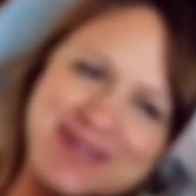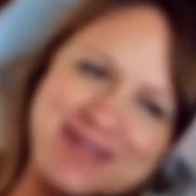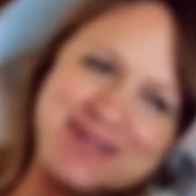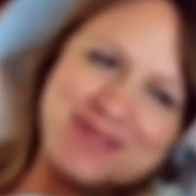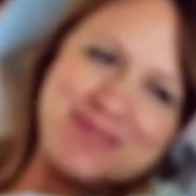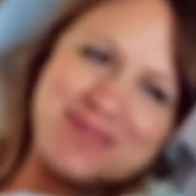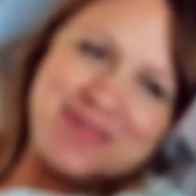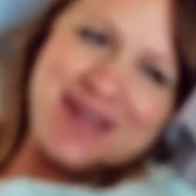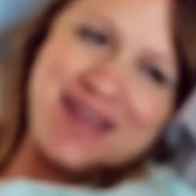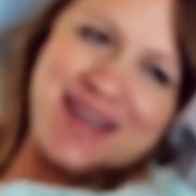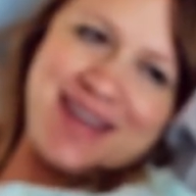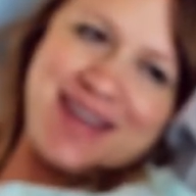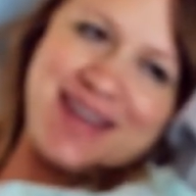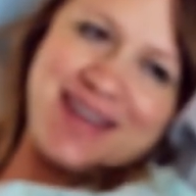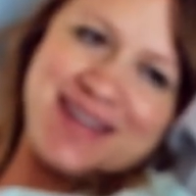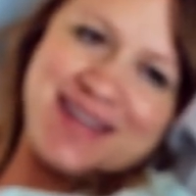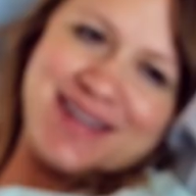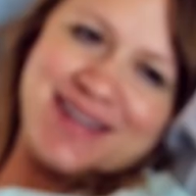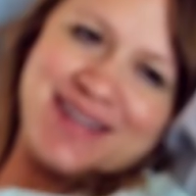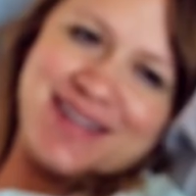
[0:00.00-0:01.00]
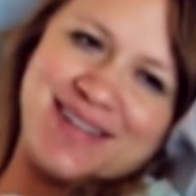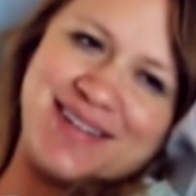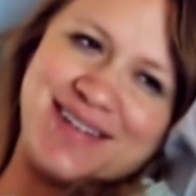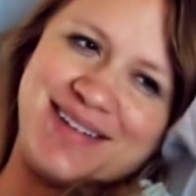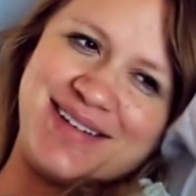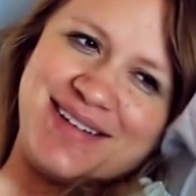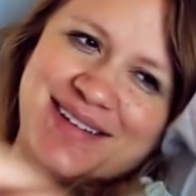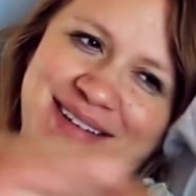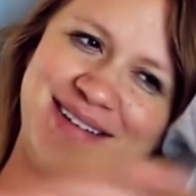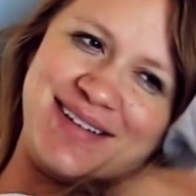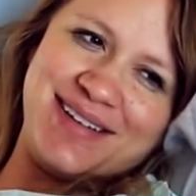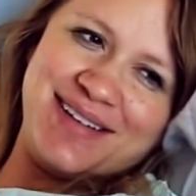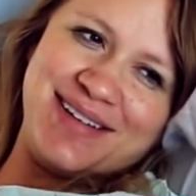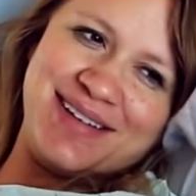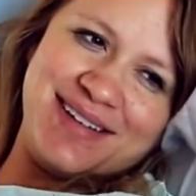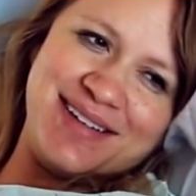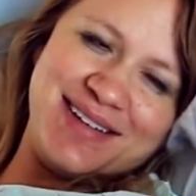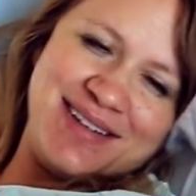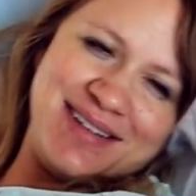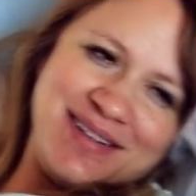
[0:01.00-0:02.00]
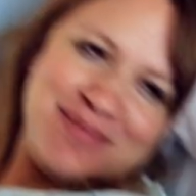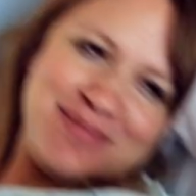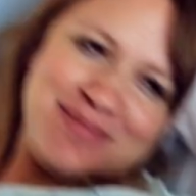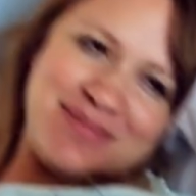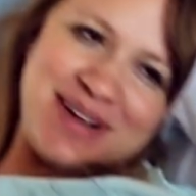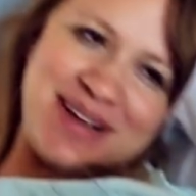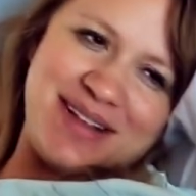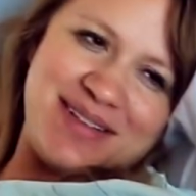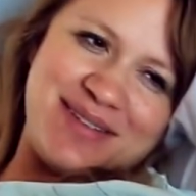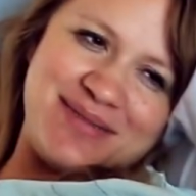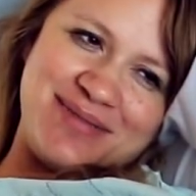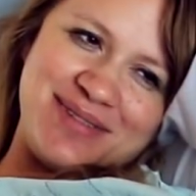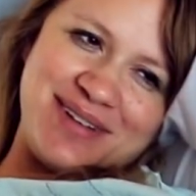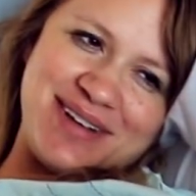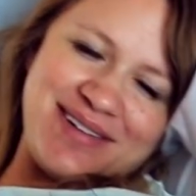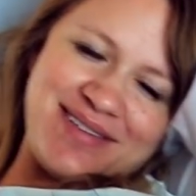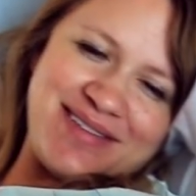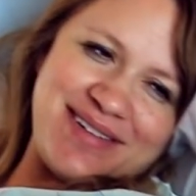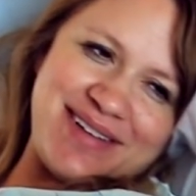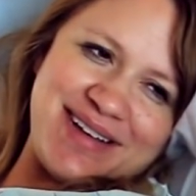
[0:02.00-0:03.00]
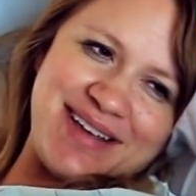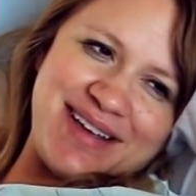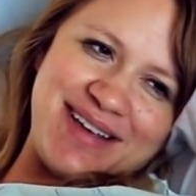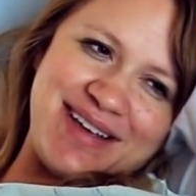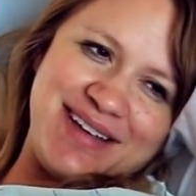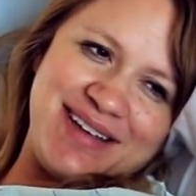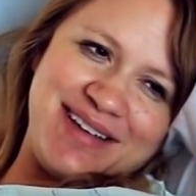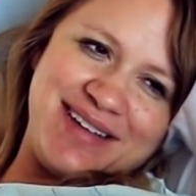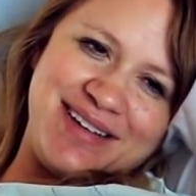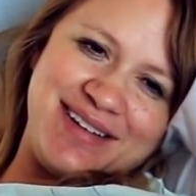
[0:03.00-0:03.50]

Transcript: little man. My little guy.